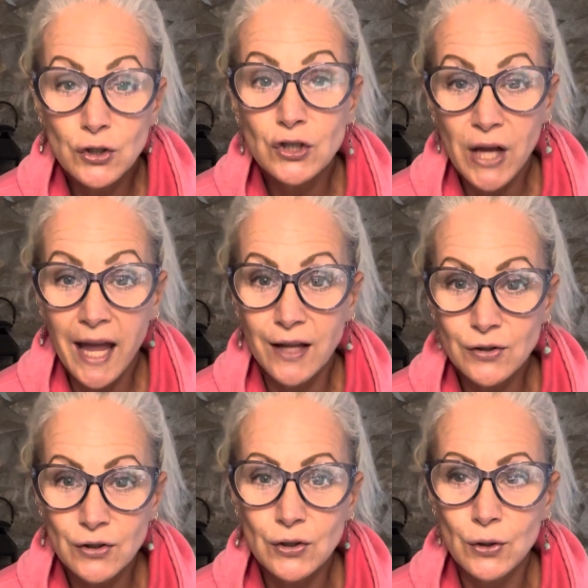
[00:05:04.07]

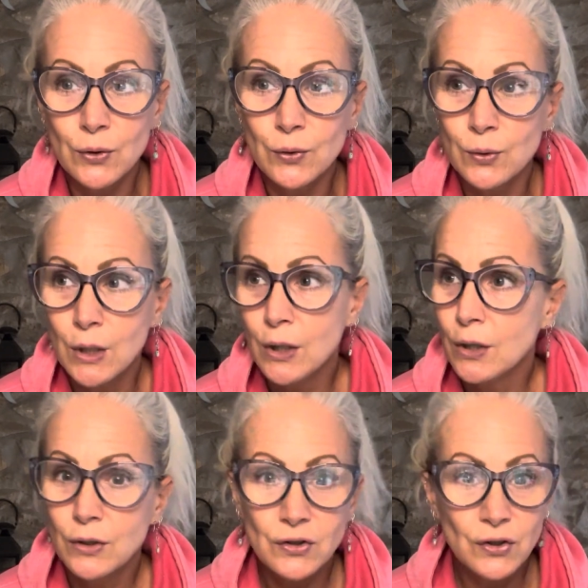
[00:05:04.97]
chance to
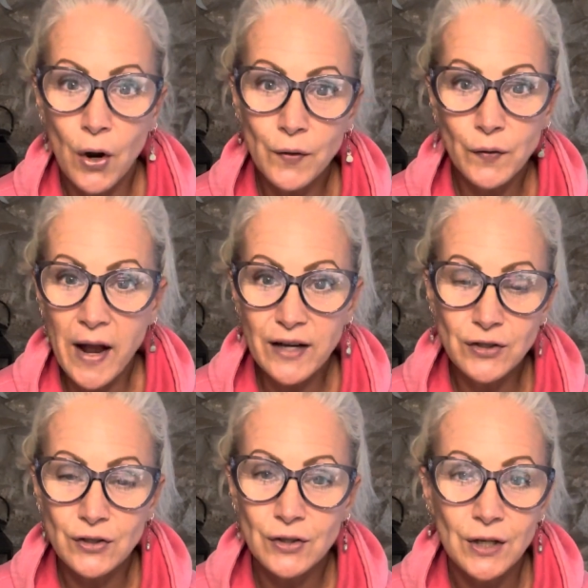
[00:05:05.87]
start
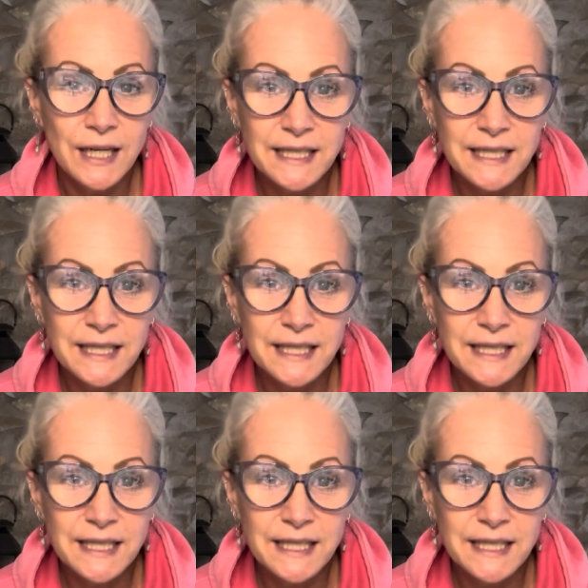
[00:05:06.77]
fresh.